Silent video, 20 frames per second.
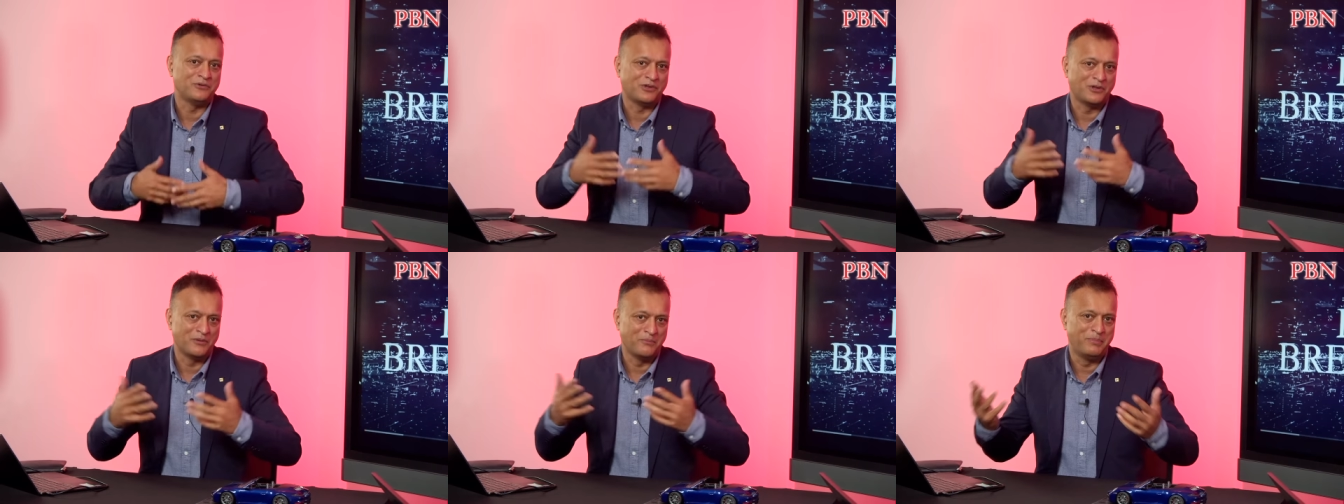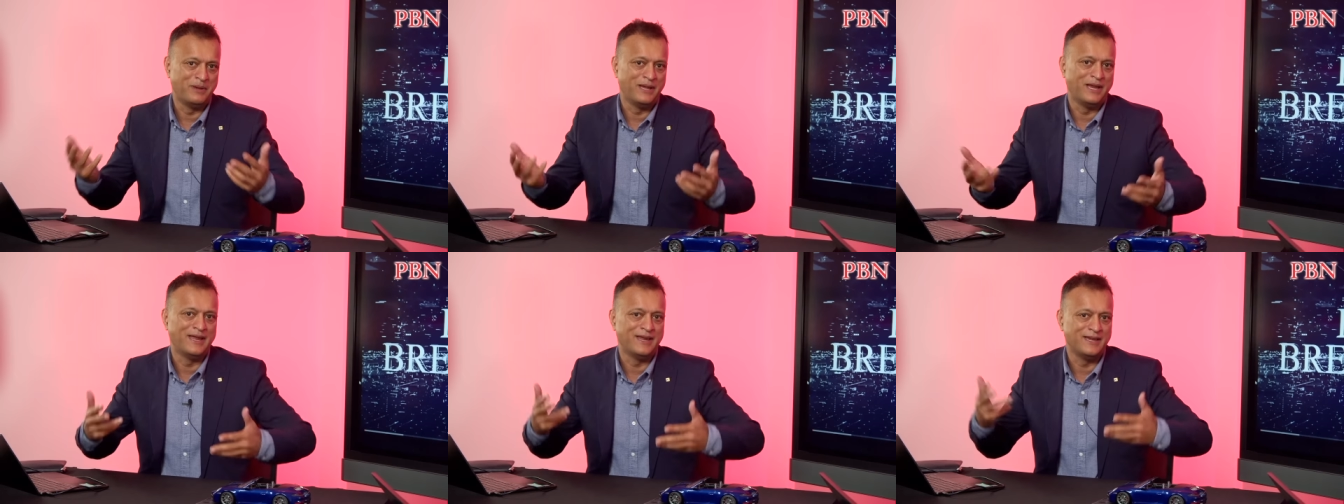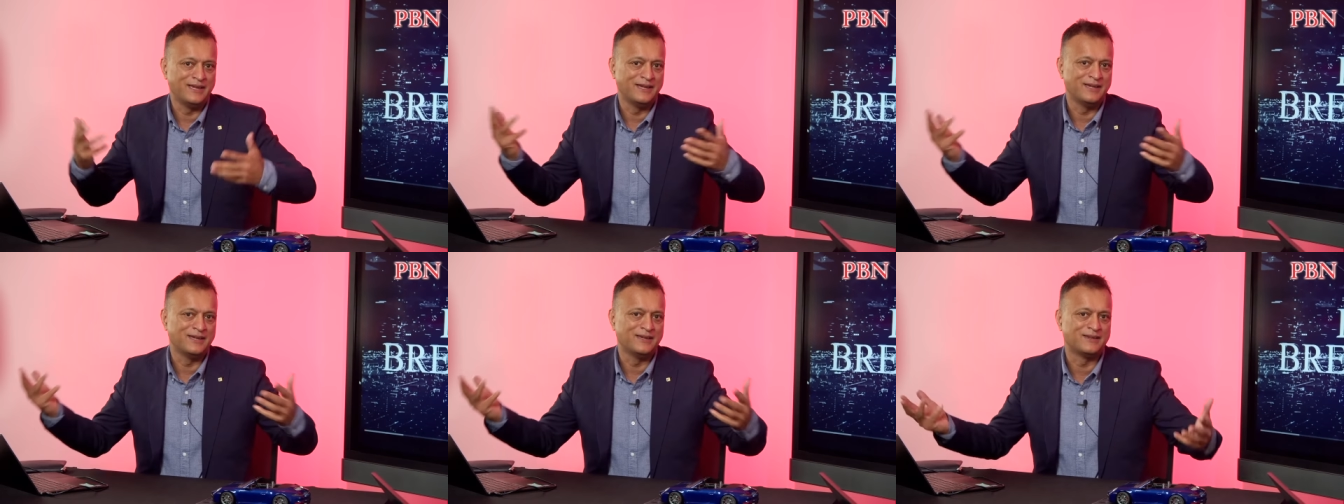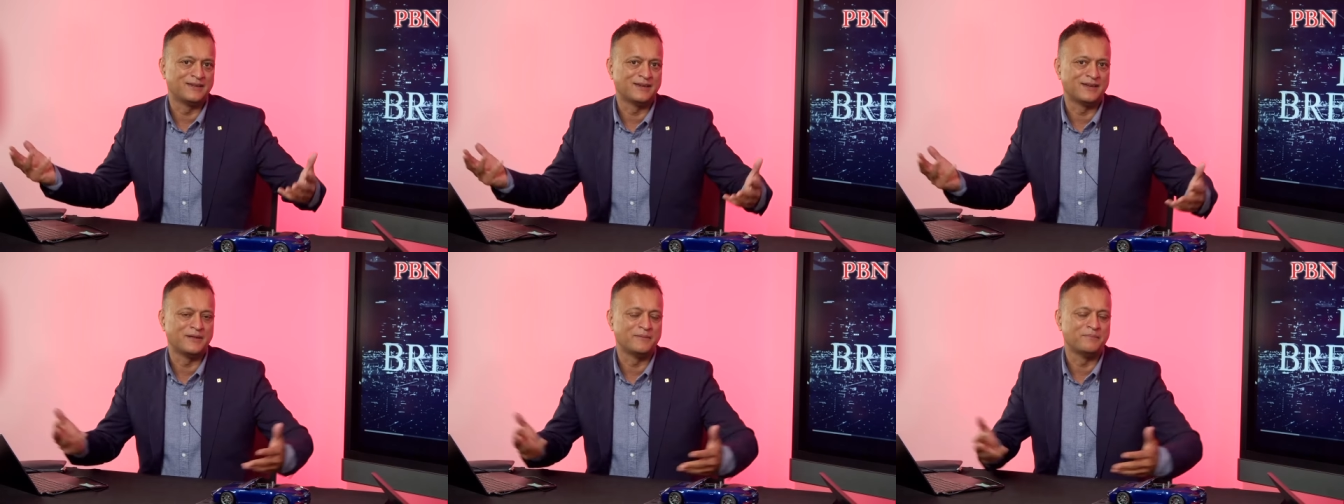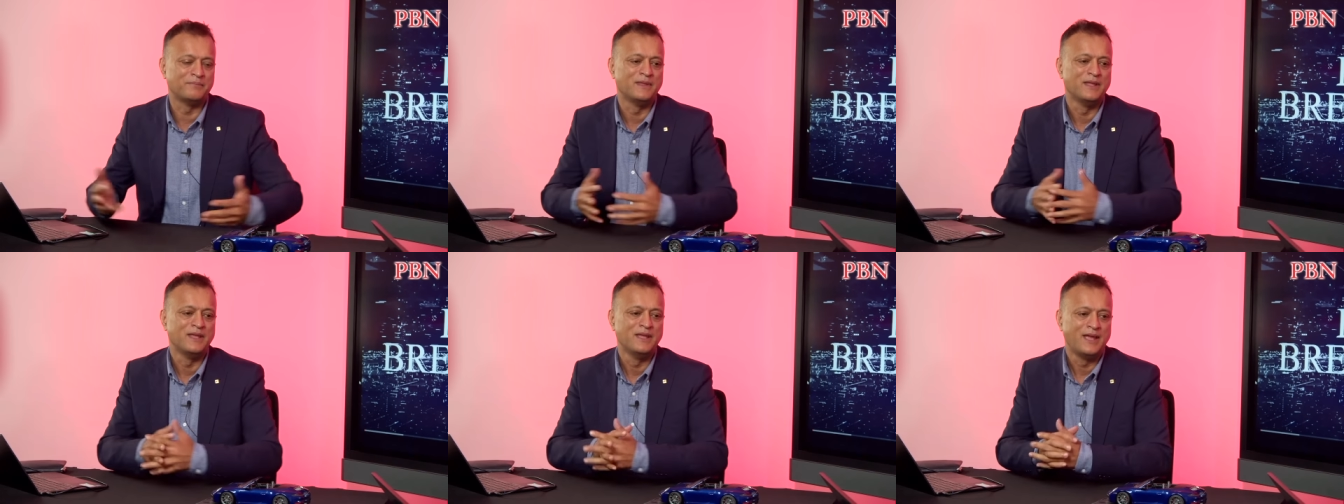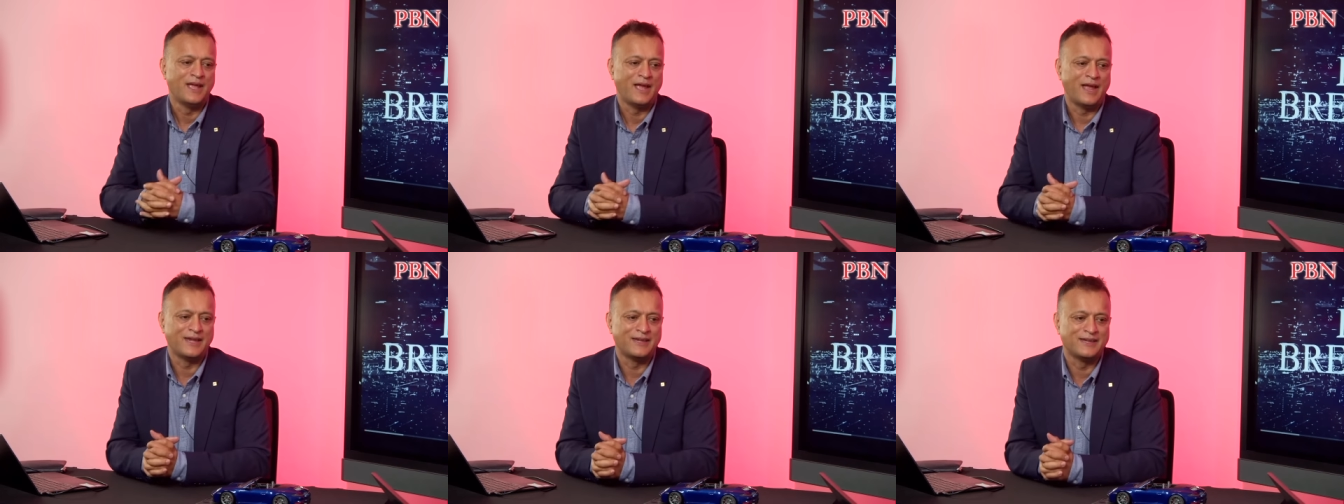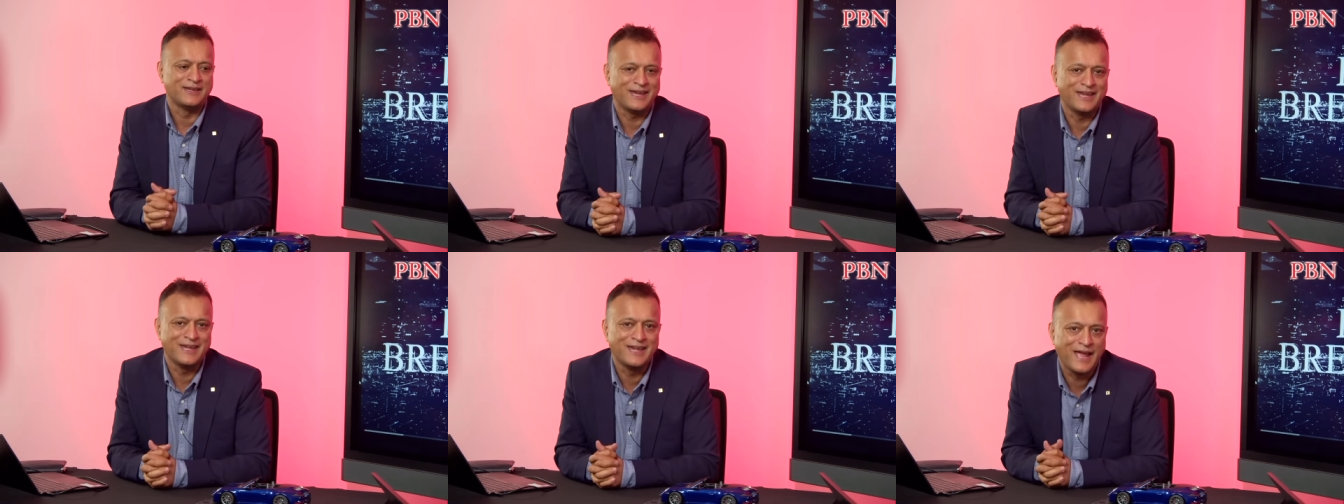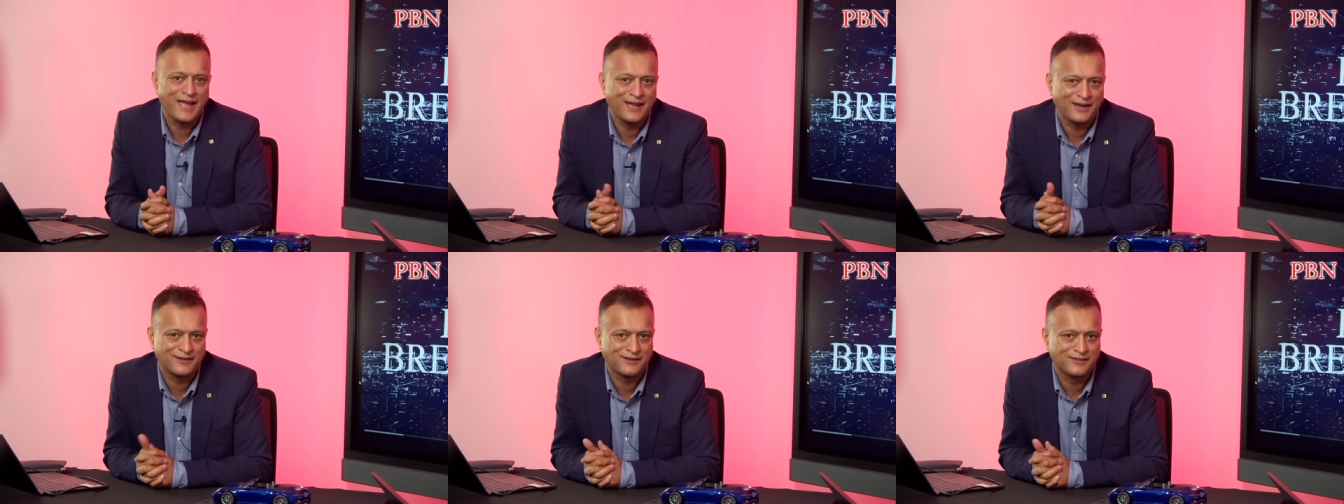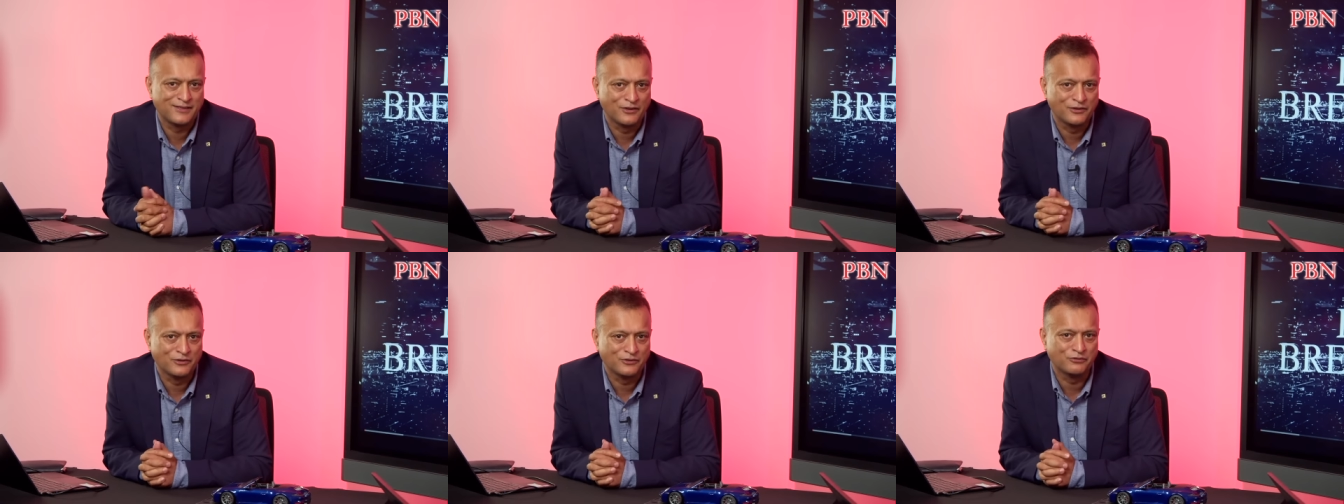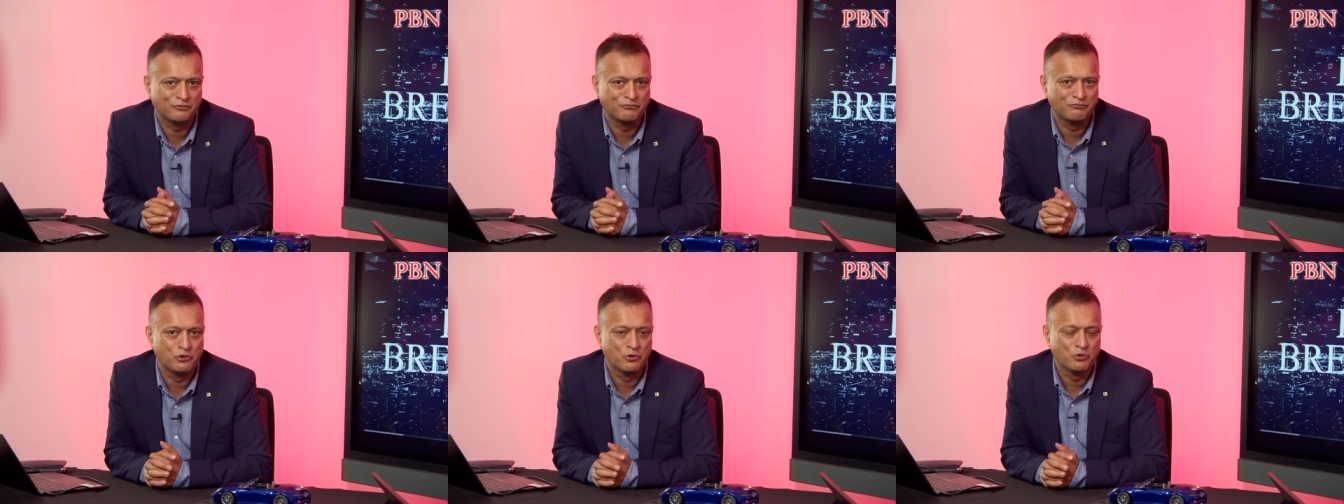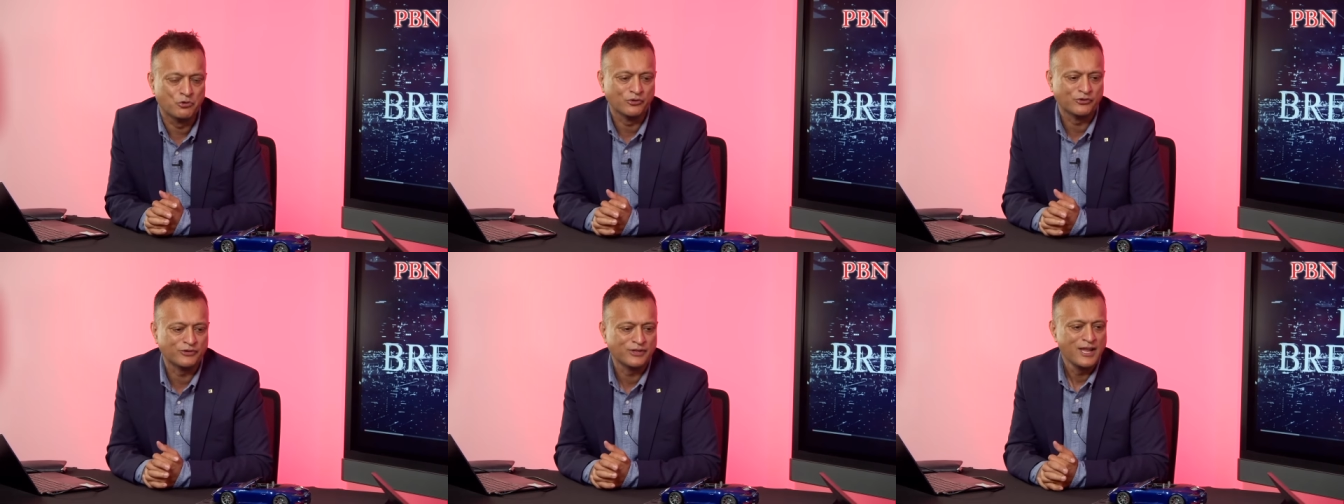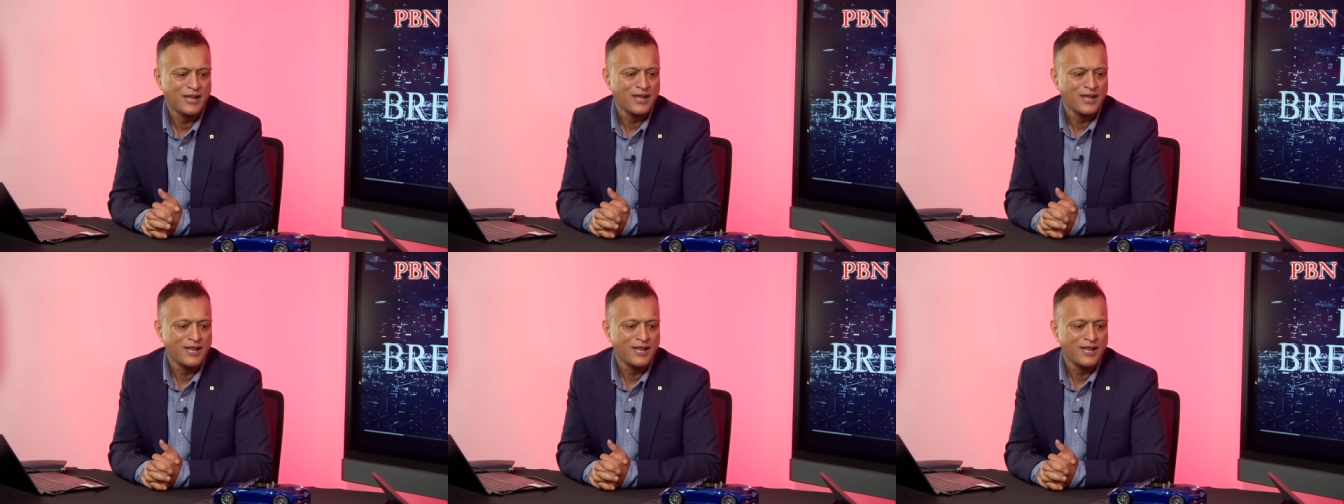complain and um, and enact those rules.